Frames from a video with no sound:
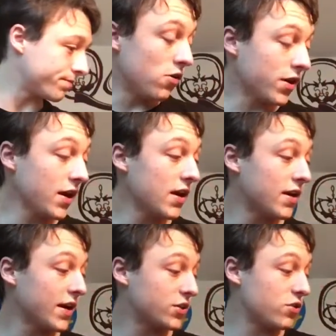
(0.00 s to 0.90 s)

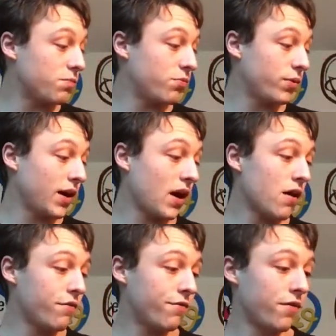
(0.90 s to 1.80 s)
Okay, next up we
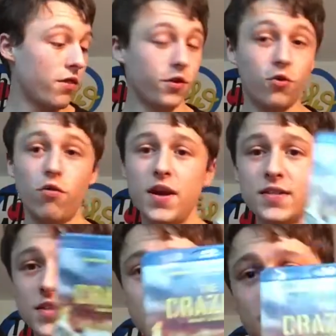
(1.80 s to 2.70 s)
have The
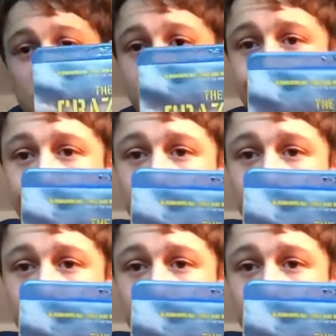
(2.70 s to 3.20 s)
Crazies.